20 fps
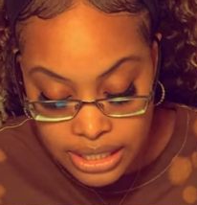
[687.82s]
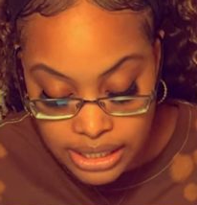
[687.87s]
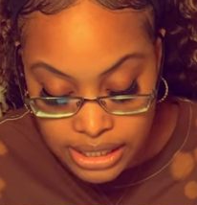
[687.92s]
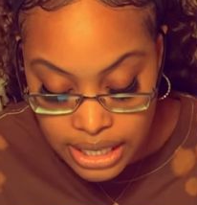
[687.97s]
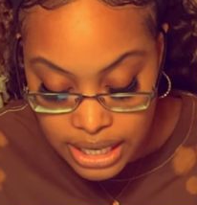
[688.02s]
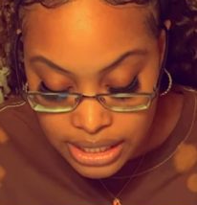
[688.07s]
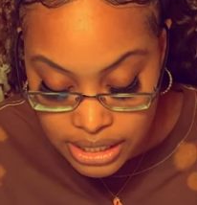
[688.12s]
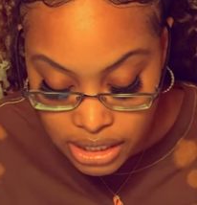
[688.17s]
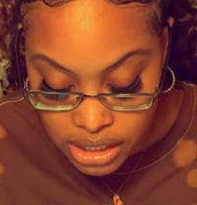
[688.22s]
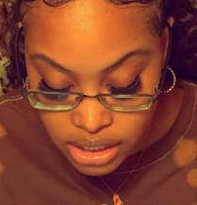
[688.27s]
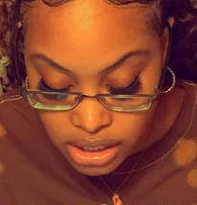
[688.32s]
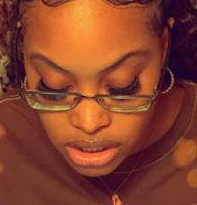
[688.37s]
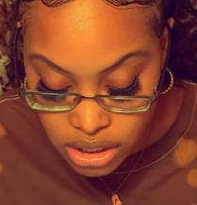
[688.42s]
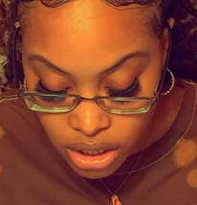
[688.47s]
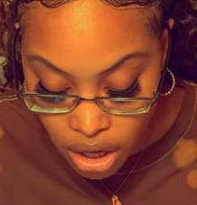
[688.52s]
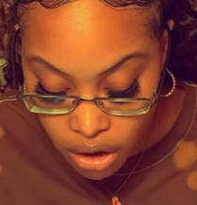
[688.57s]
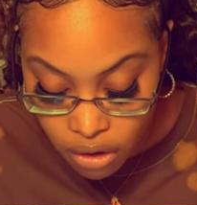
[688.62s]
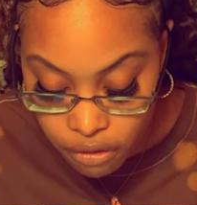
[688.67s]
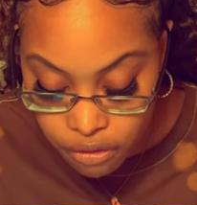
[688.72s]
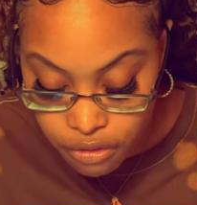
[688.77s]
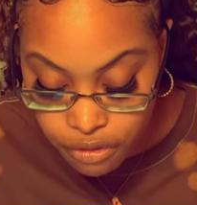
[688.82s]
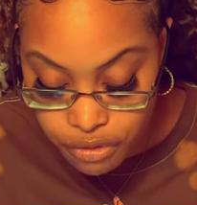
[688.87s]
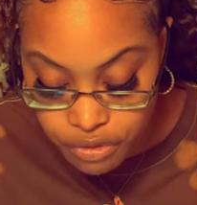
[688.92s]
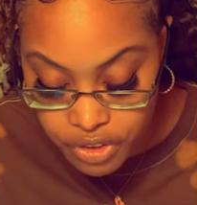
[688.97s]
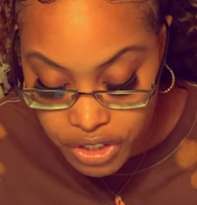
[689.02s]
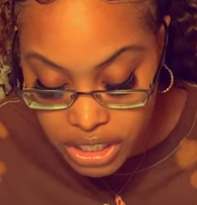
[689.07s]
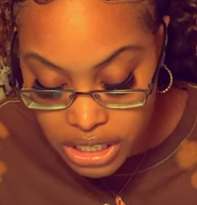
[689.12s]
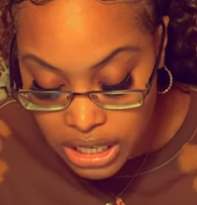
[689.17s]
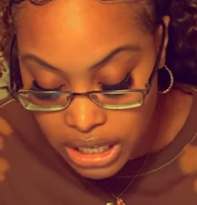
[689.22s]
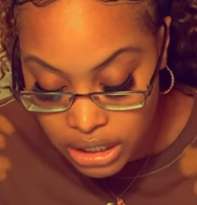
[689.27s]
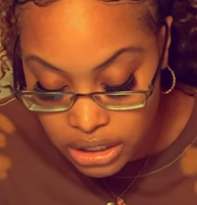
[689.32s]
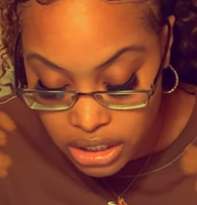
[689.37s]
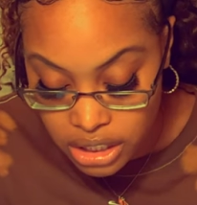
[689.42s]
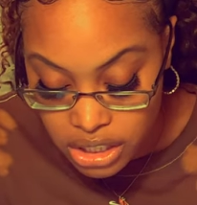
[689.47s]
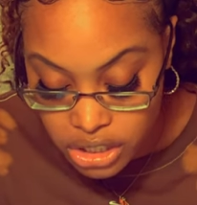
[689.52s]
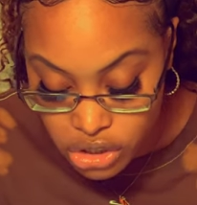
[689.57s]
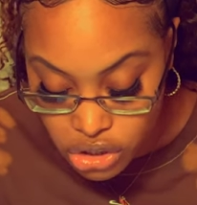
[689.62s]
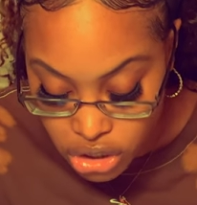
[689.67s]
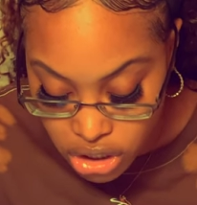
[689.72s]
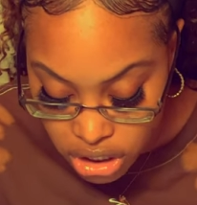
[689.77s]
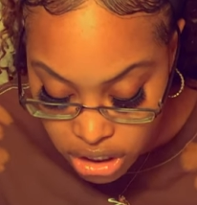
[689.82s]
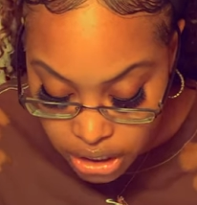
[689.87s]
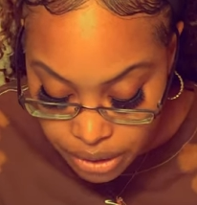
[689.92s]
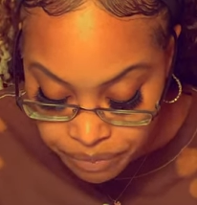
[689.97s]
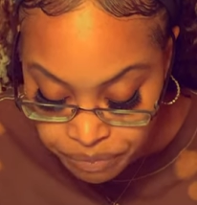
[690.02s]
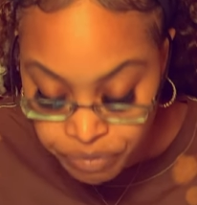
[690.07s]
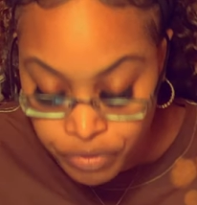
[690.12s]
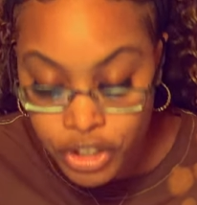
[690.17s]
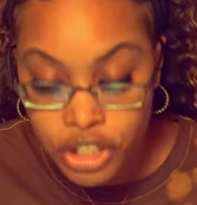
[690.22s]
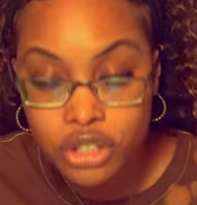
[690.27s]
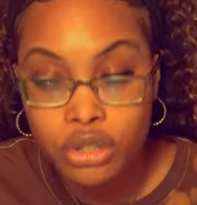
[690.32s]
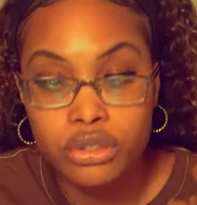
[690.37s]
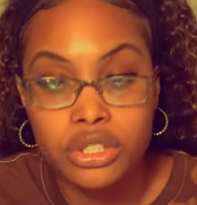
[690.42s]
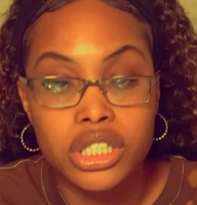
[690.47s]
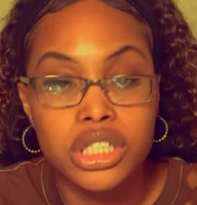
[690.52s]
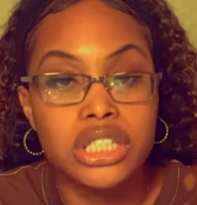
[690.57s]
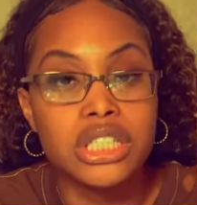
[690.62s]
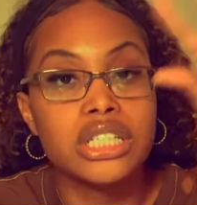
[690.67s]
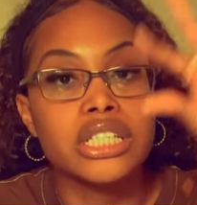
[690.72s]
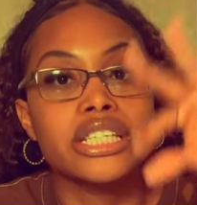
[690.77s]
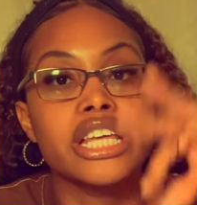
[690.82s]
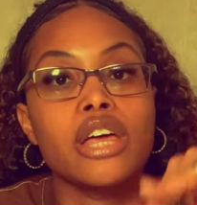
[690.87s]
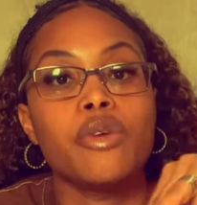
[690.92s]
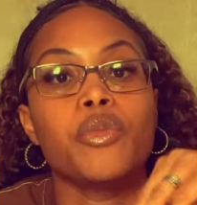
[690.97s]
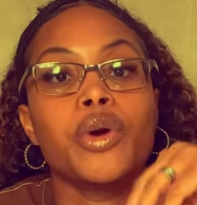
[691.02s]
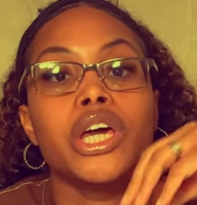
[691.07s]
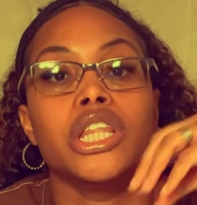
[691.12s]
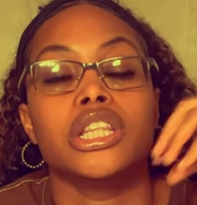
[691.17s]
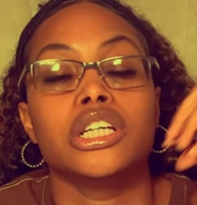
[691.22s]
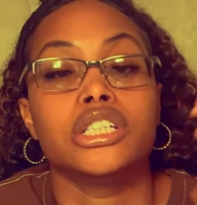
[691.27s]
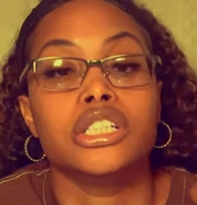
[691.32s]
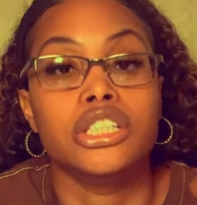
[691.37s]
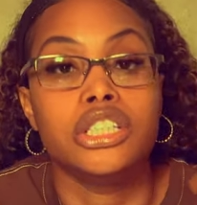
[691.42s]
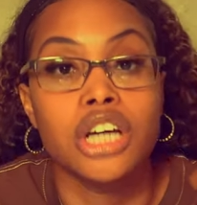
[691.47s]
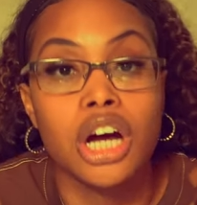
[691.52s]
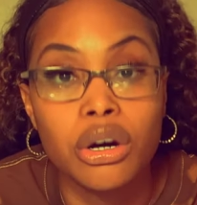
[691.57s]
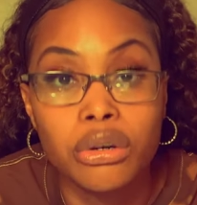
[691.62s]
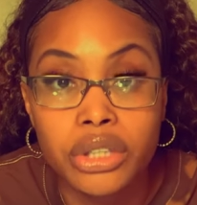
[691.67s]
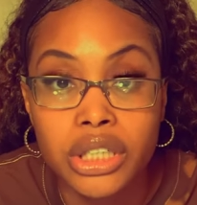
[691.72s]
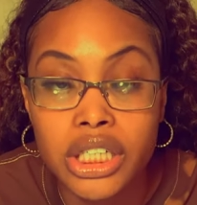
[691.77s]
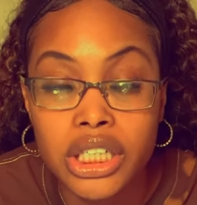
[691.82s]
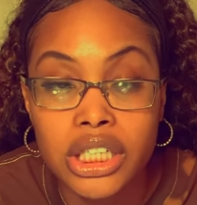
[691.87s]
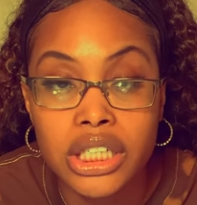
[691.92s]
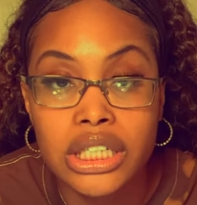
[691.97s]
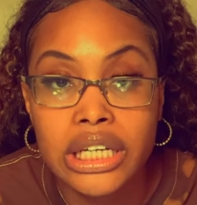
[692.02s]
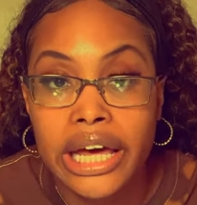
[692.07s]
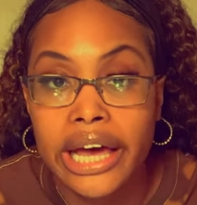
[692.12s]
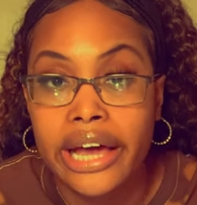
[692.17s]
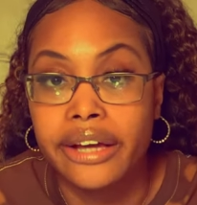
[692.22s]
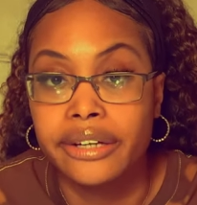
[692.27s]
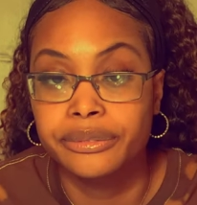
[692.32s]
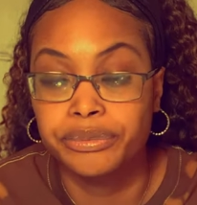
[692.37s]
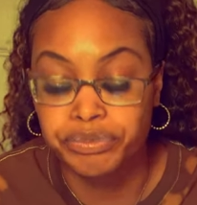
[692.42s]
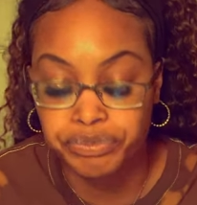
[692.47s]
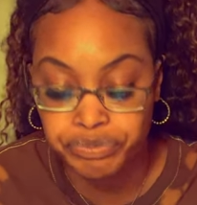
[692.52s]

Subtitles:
says a soft vanilla cookie. So just the same way the donut, like,